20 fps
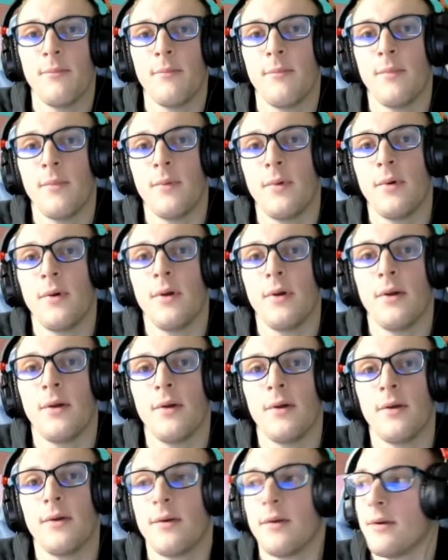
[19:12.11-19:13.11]
B.
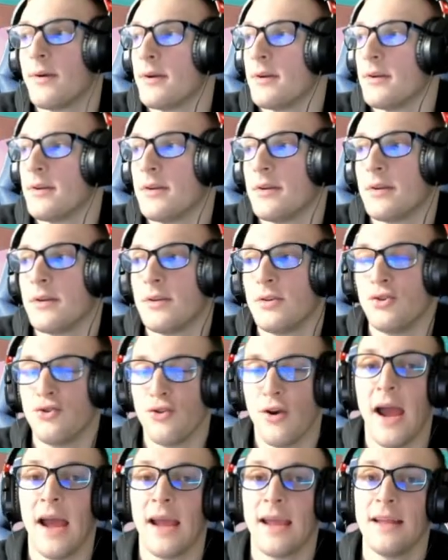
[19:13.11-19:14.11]

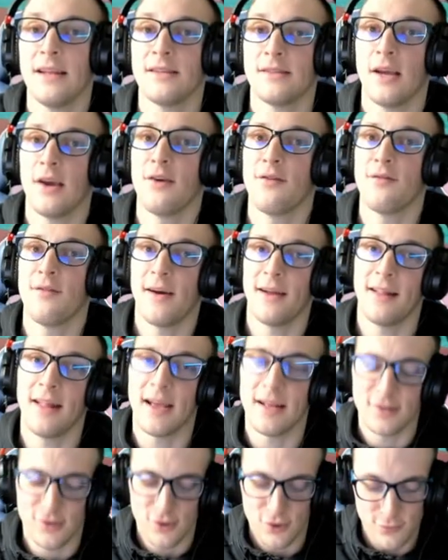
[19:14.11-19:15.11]
Dragon, is that your final
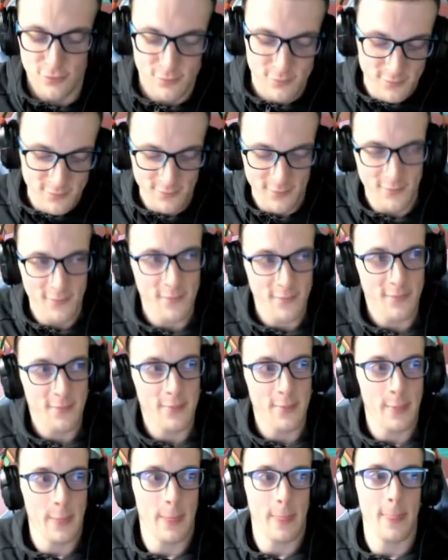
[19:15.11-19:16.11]
answer?
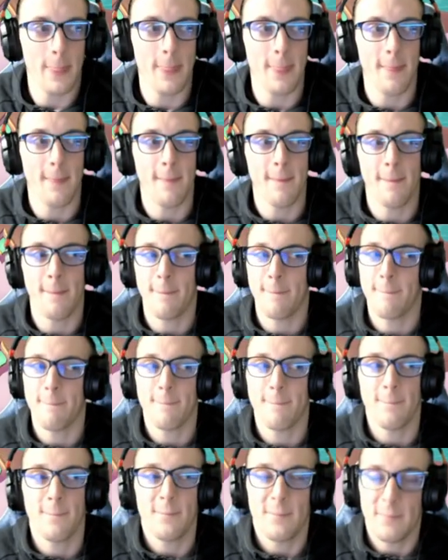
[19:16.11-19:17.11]
Yeah.